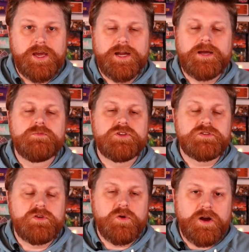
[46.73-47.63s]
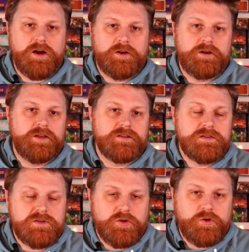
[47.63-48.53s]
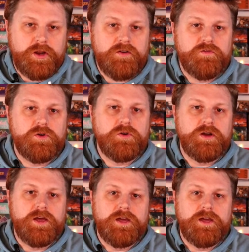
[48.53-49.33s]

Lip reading: and I'm just so honored and so grateful